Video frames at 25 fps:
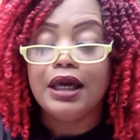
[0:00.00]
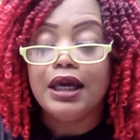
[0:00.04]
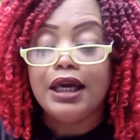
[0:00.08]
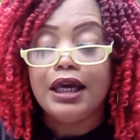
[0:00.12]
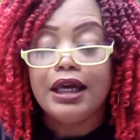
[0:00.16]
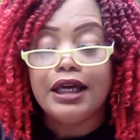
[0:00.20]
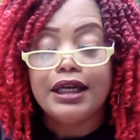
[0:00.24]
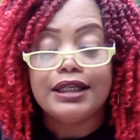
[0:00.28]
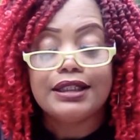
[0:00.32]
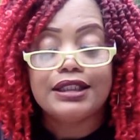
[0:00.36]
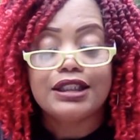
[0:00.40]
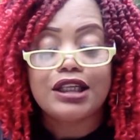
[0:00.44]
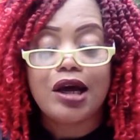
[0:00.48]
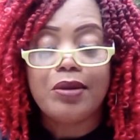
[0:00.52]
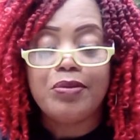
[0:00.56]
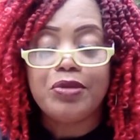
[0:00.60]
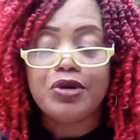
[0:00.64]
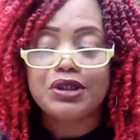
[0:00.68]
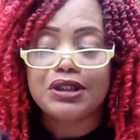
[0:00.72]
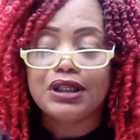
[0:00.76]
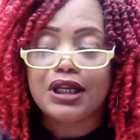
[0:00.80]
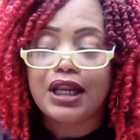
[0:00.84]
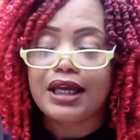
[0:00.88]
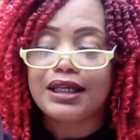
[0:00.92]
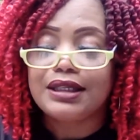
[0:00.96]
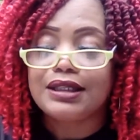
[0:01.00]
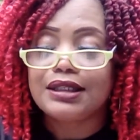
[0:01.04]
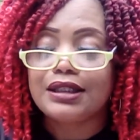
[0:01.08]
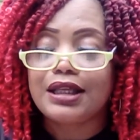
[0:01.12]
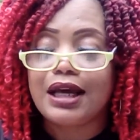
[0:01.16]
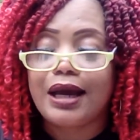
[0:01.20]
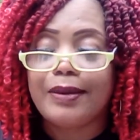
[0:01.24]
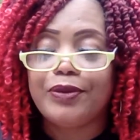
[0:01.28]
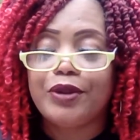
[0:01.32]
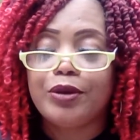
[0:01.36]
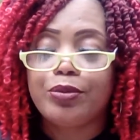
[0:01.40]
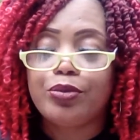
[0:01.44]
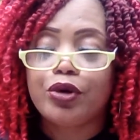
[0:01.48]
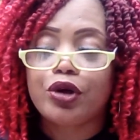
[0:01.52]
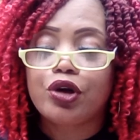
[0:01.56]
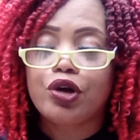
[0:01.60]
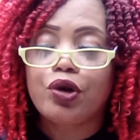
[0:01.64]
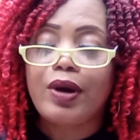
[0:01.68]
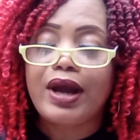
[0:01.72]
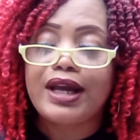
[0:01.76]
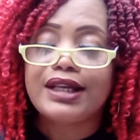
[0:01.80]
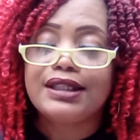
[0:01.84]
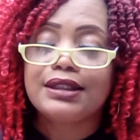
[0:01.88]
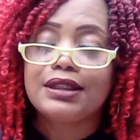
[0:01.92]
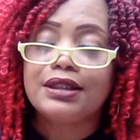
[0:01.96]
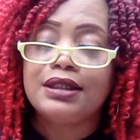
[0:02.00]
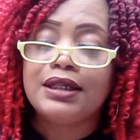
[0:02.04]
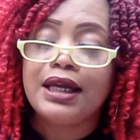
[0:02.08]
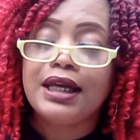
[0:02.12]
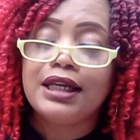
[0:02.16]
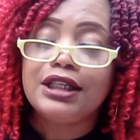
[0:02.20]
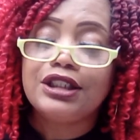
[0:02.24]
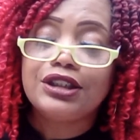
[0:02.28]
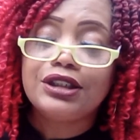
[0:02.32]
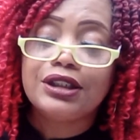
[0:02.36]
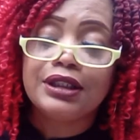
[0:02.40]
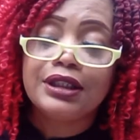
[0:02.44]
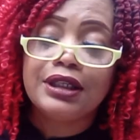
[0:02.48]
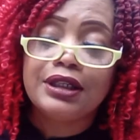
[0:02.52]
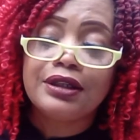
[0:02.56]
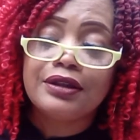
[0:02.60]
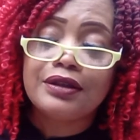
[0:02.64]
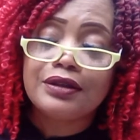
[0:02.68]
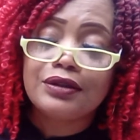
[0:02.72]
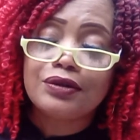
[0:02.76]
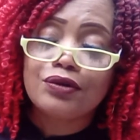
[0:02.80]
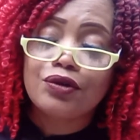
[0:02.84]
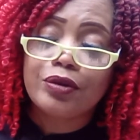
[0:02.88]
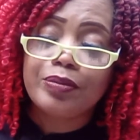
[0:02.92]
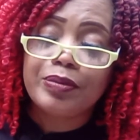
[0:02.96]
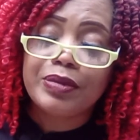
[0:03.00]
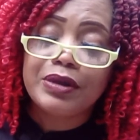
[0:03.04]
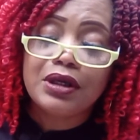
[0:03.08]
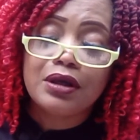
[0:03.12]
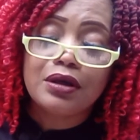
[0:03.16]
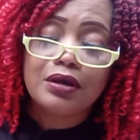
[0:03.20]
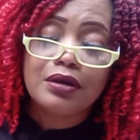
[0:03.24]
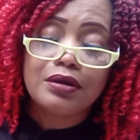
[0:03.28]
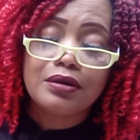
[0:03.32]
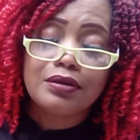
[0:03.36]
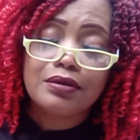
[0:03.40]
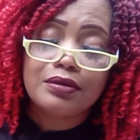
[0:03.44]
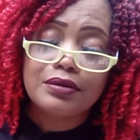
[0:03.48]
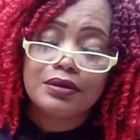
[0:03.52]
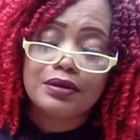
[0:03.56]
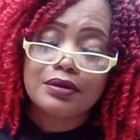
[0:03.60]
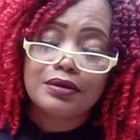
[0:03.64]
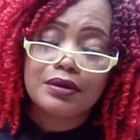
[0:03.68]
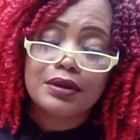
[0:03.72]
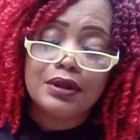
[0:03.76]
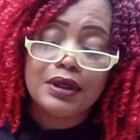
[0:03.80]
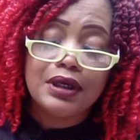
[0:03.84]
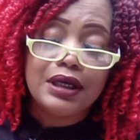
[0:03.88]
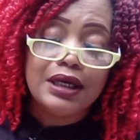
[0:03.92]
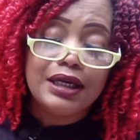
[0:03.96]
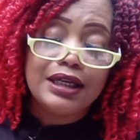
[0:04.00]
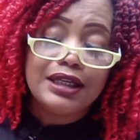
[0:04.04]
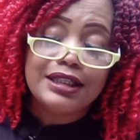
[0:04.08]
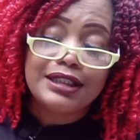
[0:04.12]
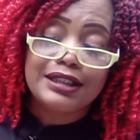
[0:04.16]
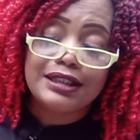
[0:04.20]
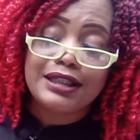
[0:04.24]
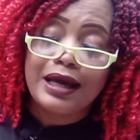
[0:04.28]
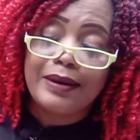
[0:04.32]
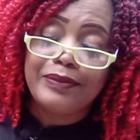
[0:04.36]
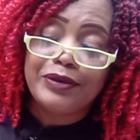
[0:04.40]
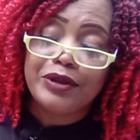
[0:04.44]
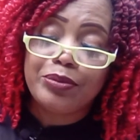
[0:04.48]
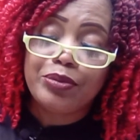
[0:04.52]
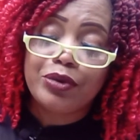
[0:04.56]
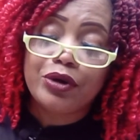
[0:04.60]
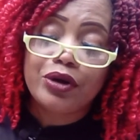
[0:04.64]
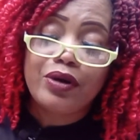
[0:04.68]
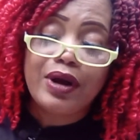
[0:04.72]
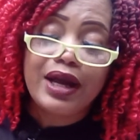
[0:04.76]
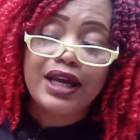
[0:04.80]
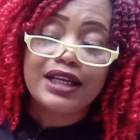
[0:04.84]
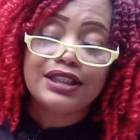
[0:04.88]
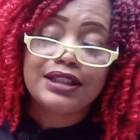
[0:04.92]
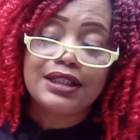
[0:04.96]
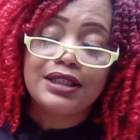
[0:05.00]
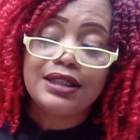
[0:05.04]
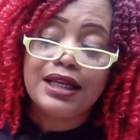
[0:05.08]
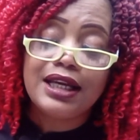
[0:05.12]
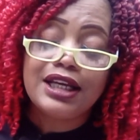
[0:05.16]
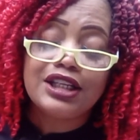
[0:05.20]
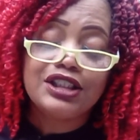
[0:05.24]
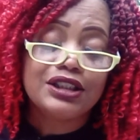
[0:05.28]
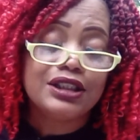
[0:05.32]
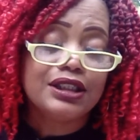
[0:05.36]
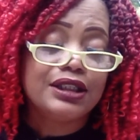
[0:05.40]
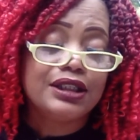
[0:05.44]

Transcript: it's almost like stop the procrastination here, Scorpios. Stop the procrastination